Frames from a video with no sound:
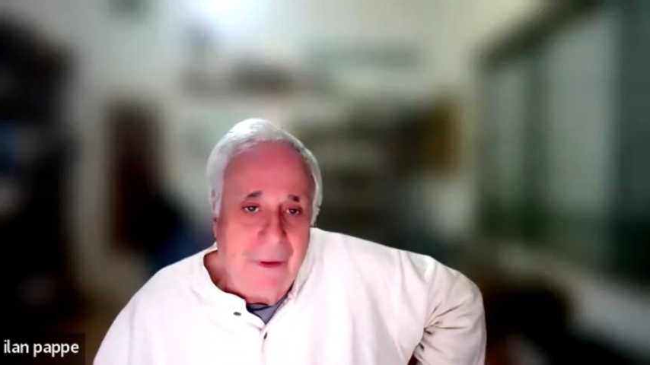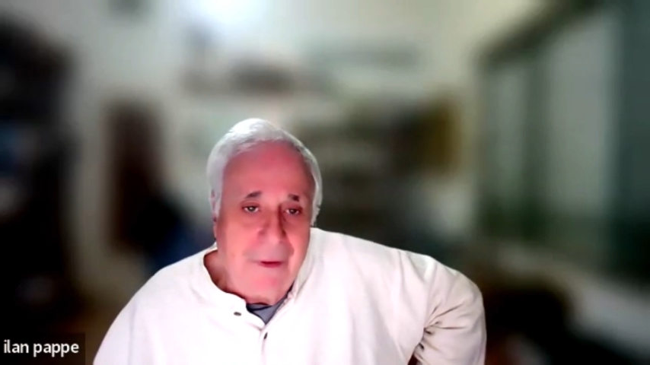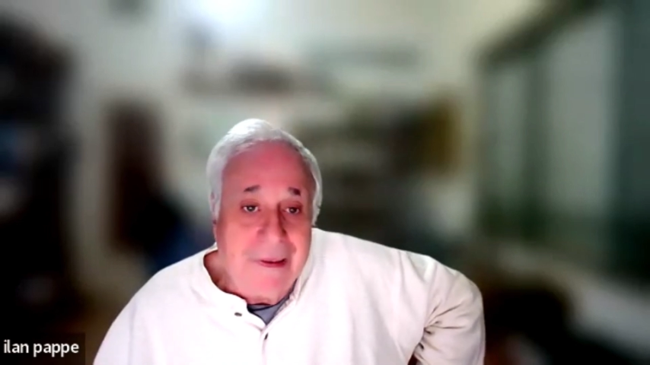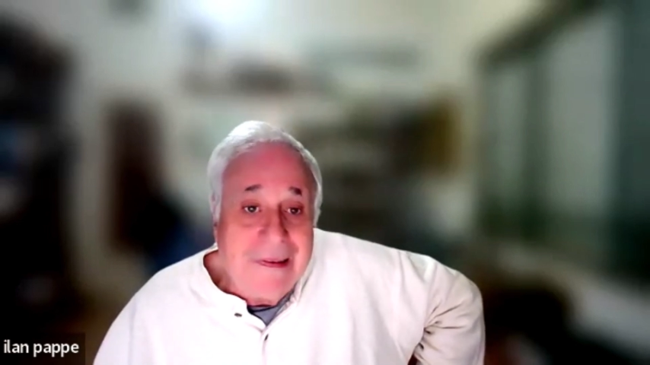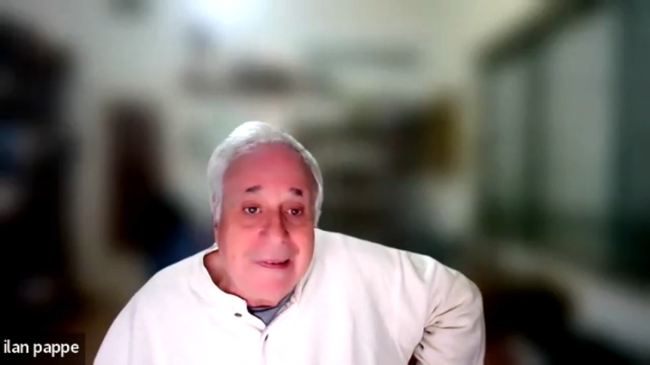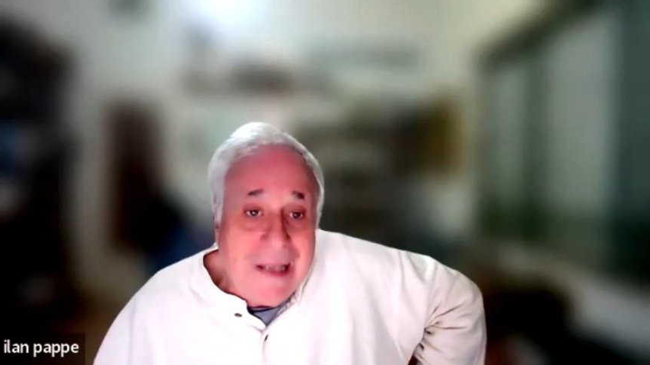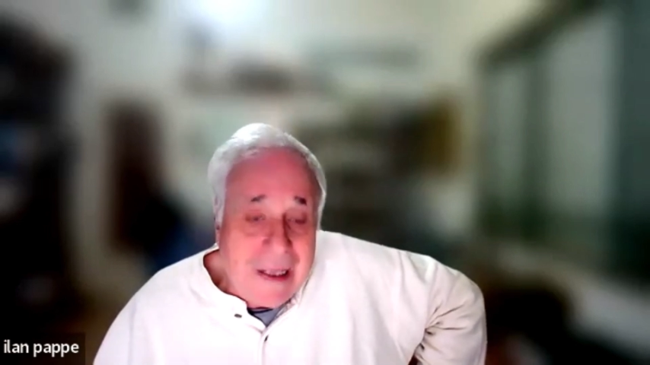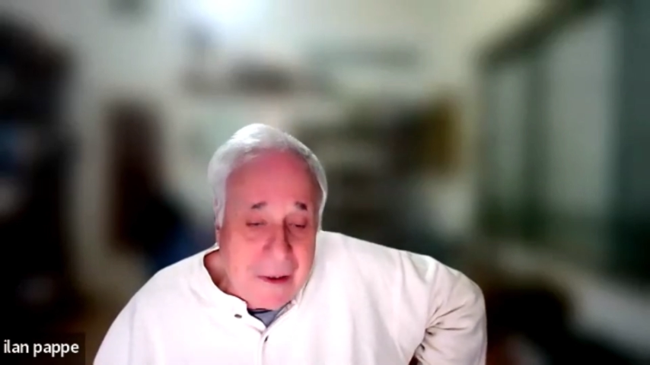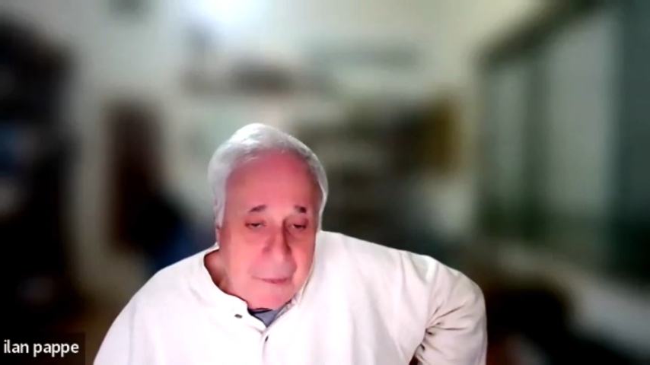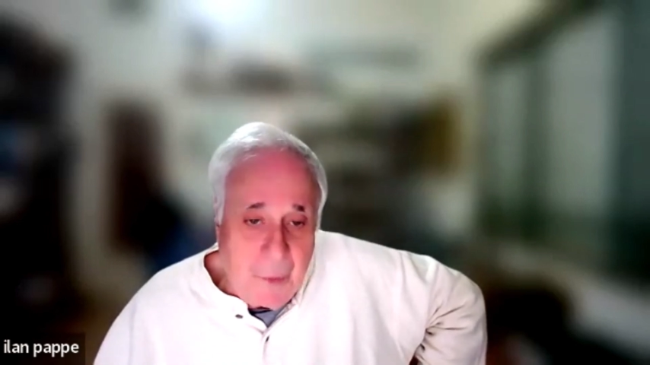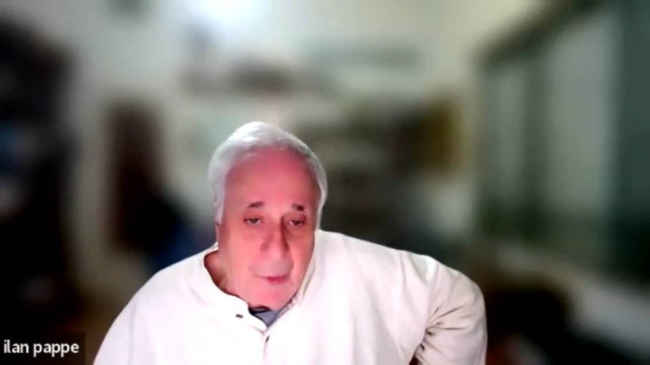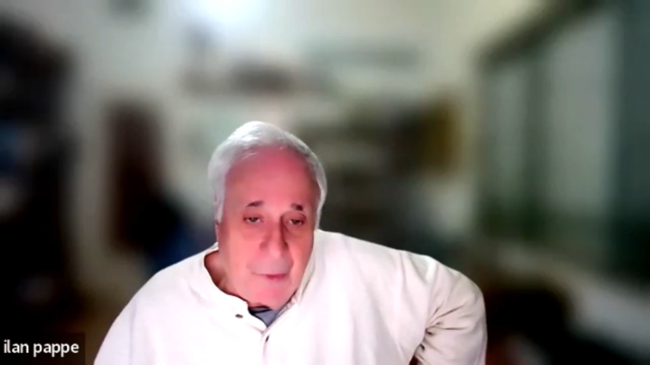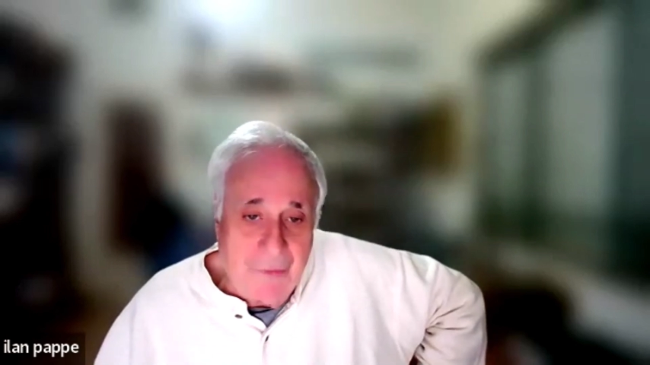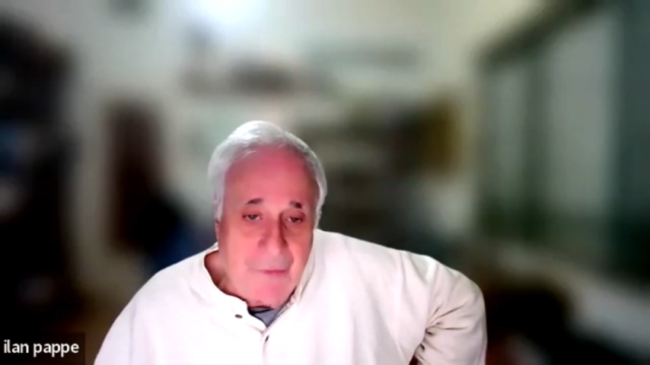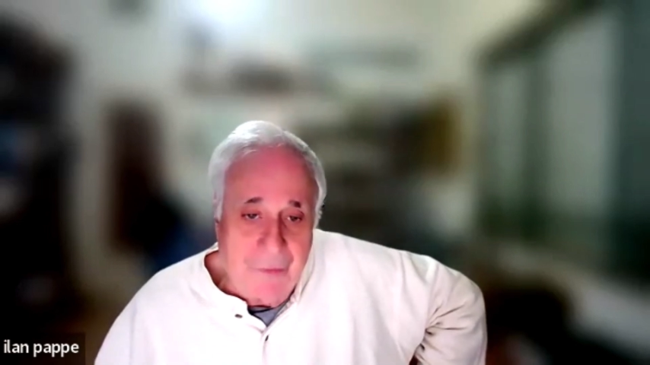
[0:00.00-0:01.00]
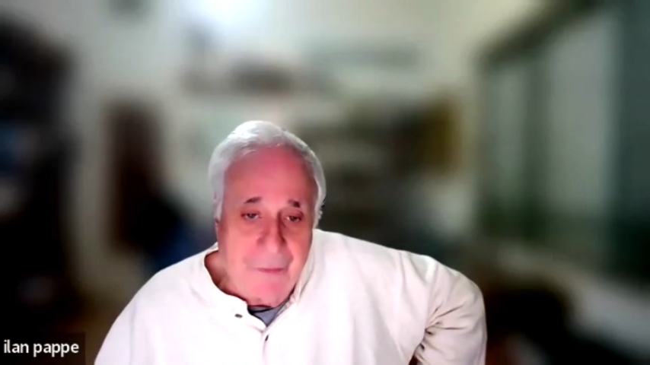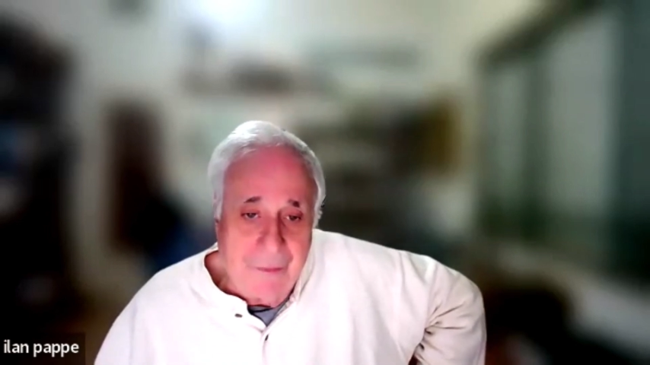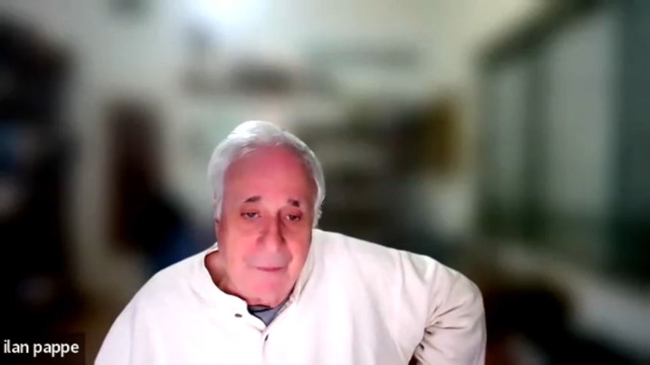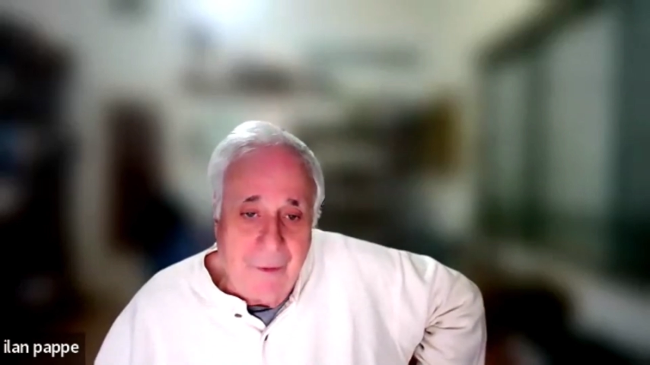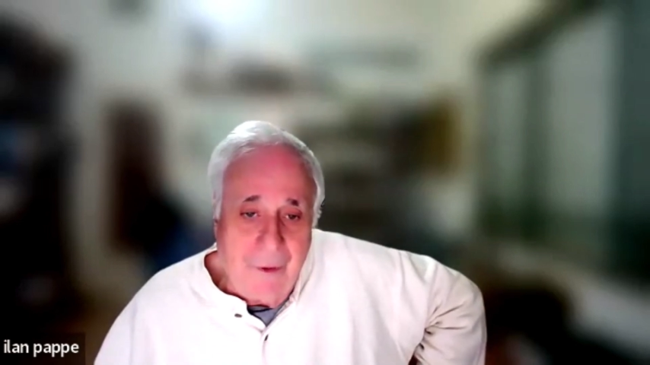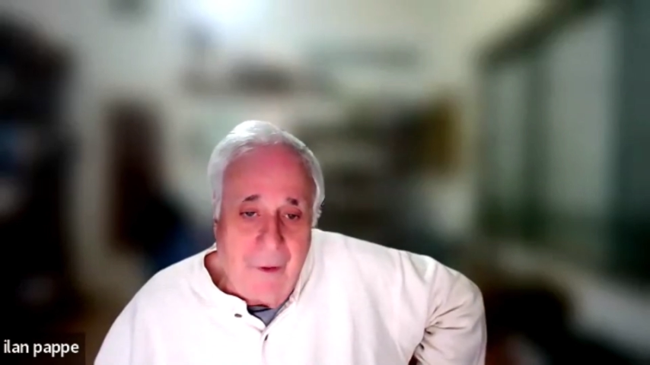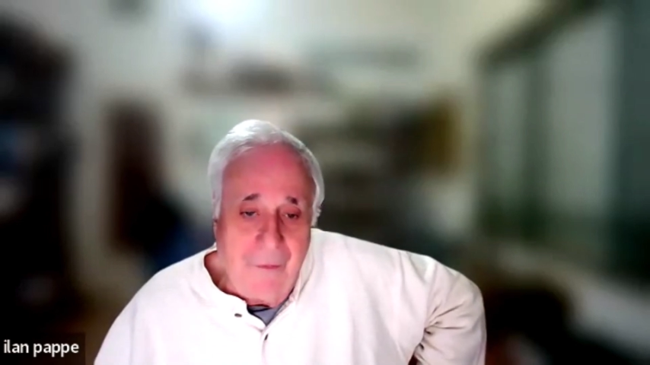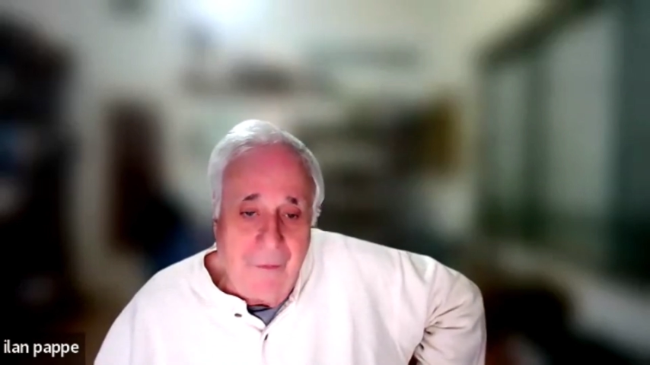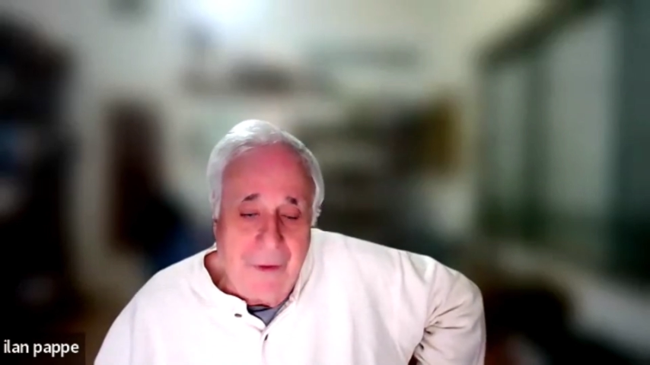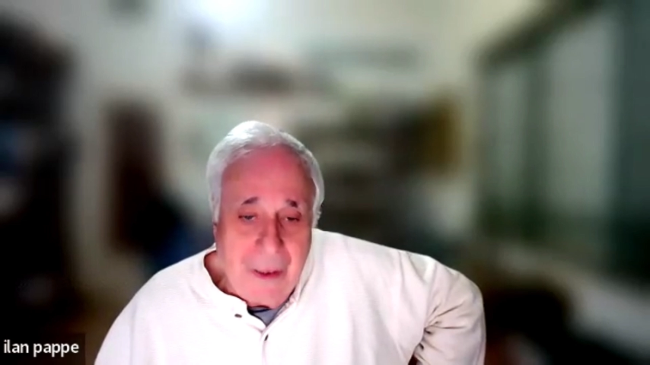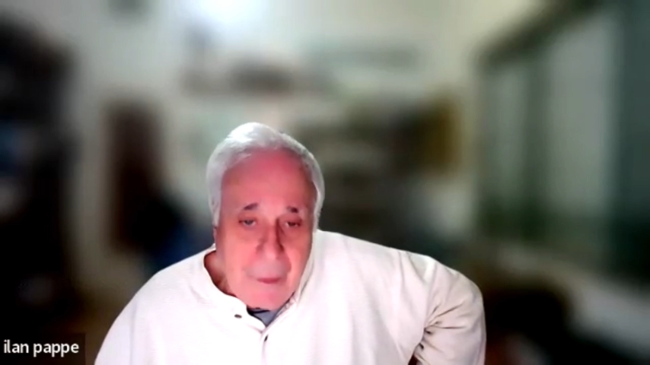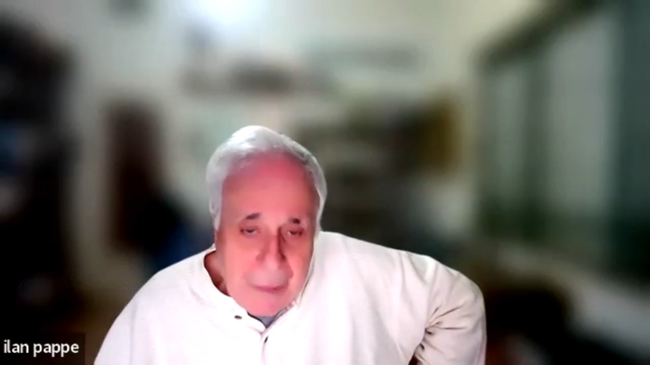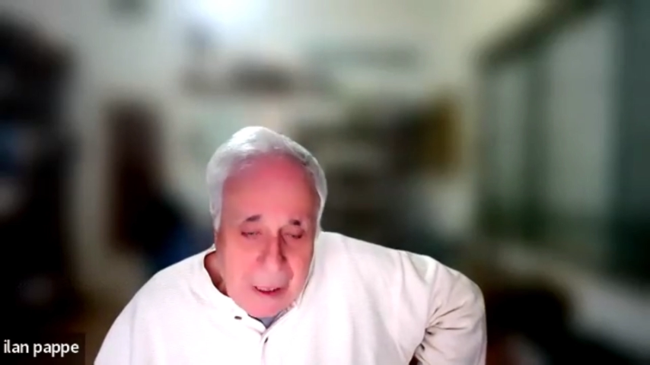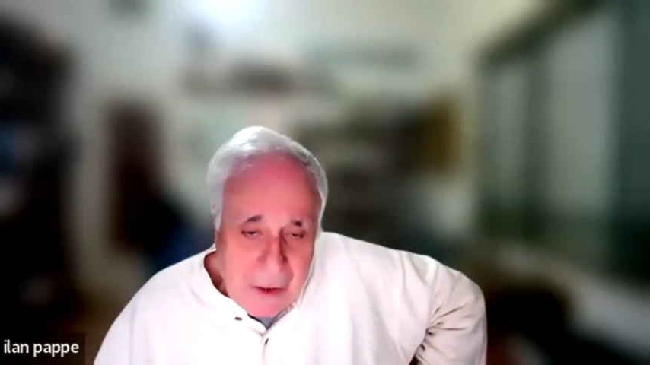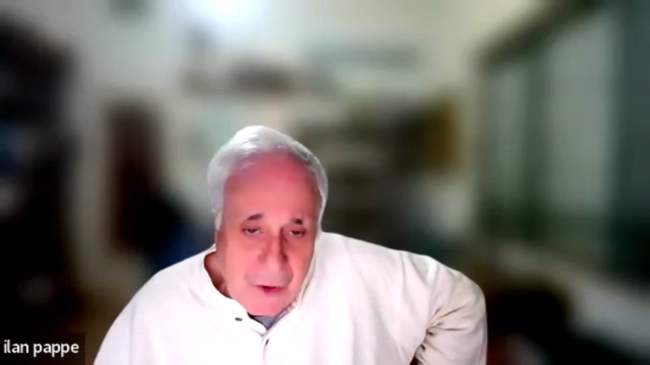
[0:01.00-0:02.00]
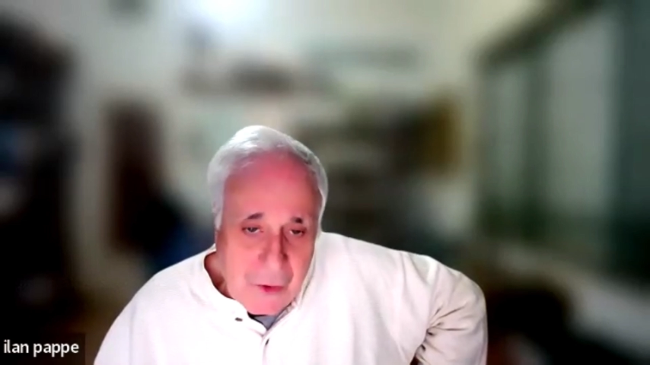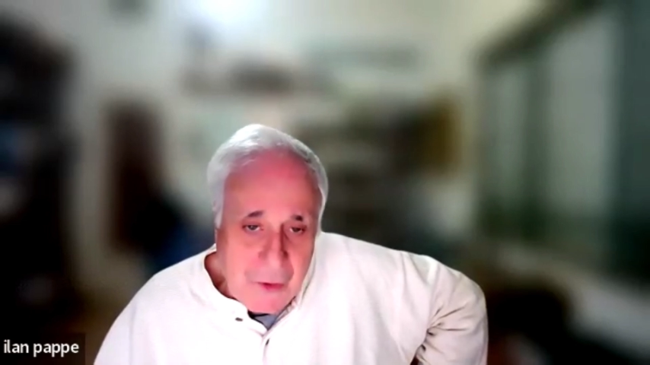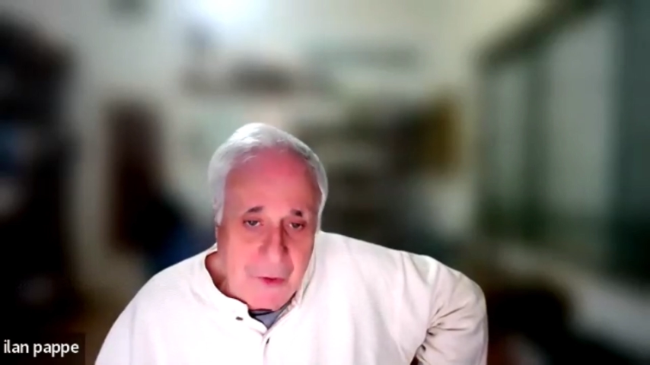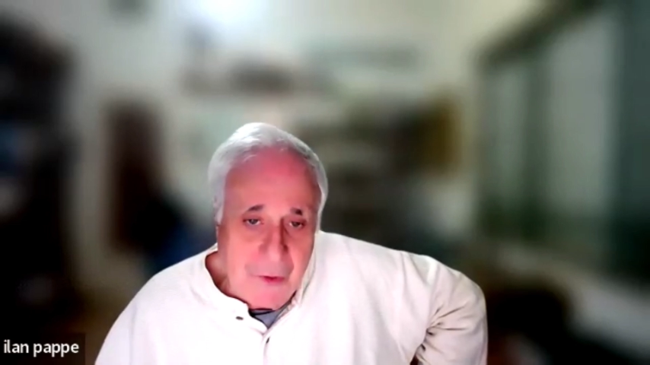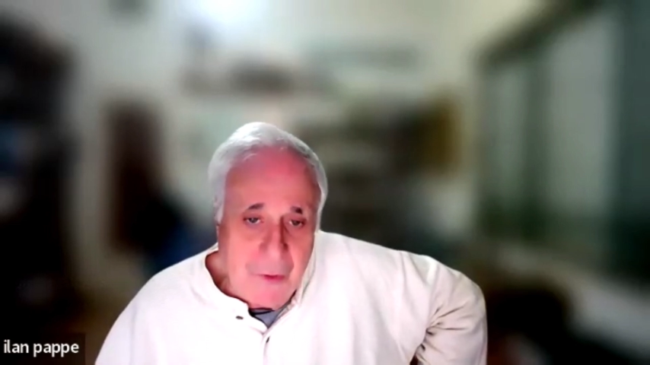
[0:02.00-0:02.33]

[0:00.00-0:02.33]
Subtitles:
in the textbooks of the elementary